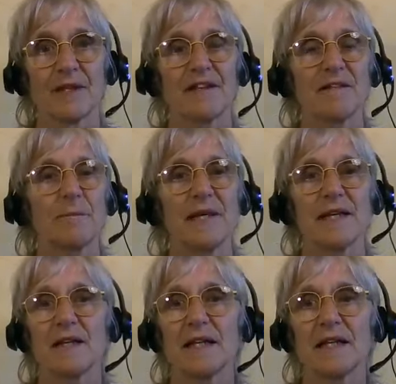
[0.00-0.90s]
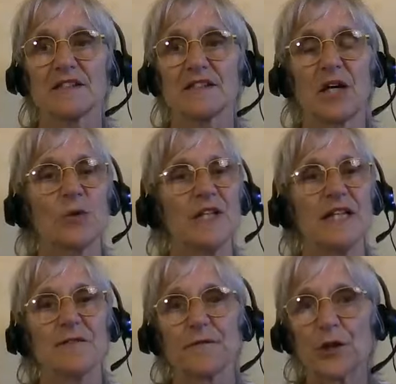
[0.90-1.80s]
Doesn't matter. There's no
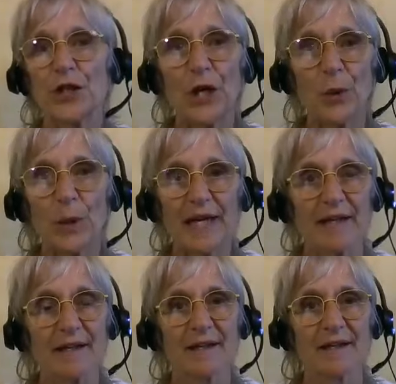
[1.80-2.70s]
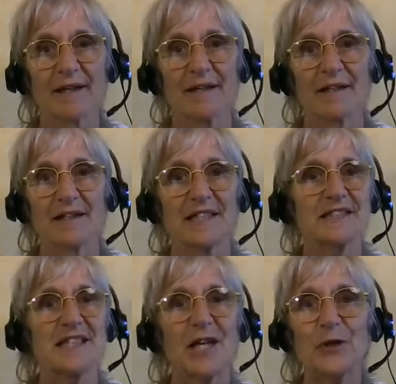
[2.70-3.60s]
need for knowing.
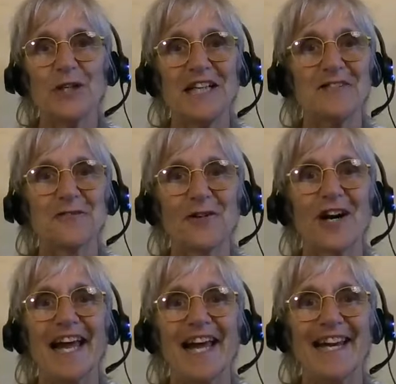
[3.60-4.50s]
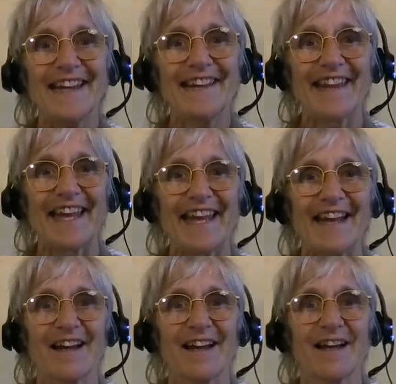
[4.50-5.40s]
There's no need for
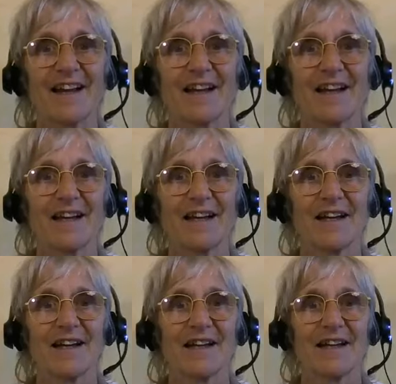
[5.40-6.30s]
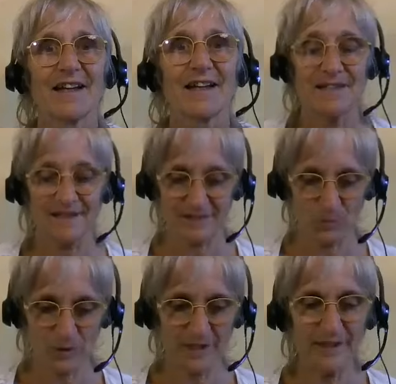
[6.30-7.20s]
anything.
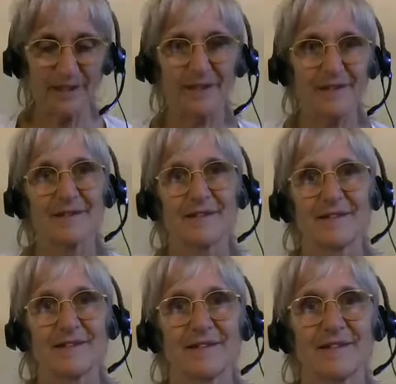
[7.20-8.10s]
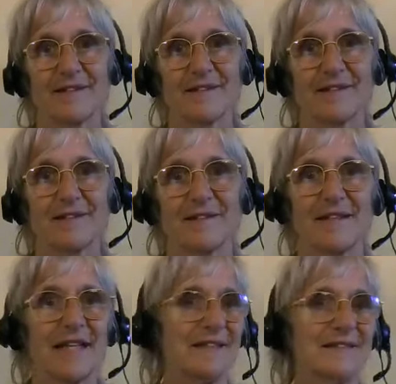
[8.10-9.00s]
It's what it is.
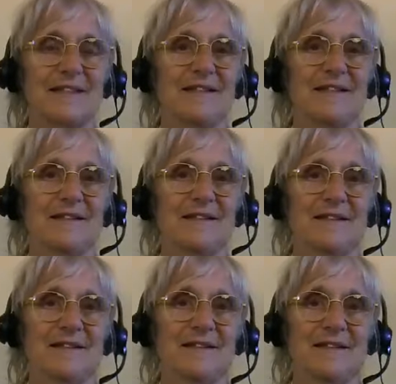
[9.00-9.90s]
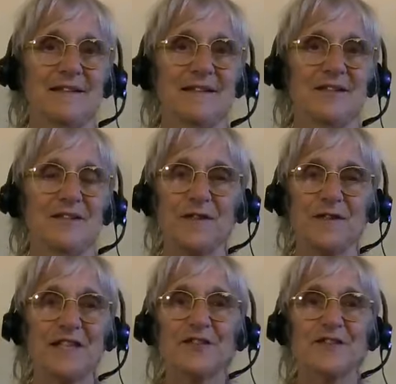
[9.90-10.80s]
That's it. It's
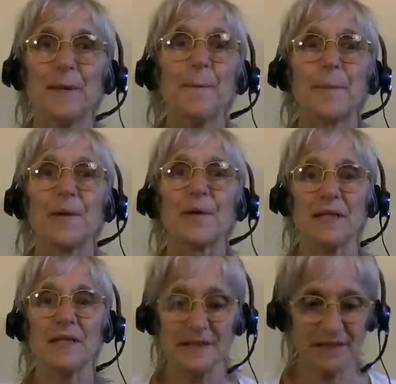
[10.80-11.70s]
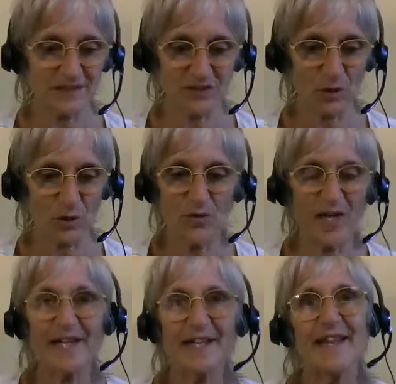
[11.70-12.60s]
very simple and it's
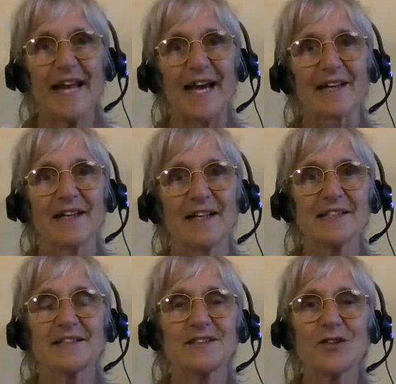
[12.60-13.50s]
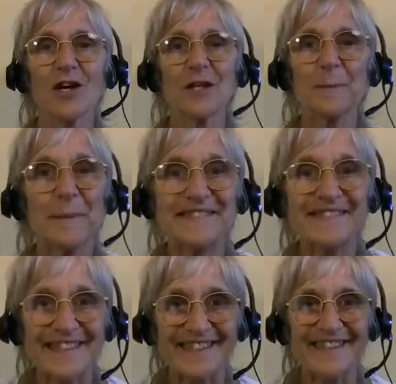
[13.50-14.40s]
already that. It, you can't
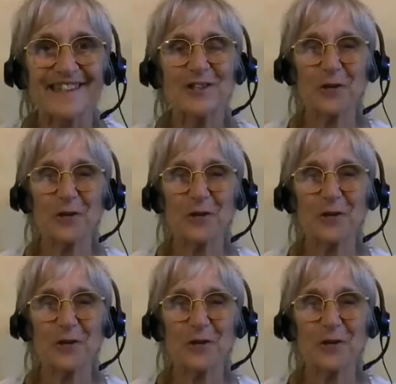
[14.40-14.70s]
miss it.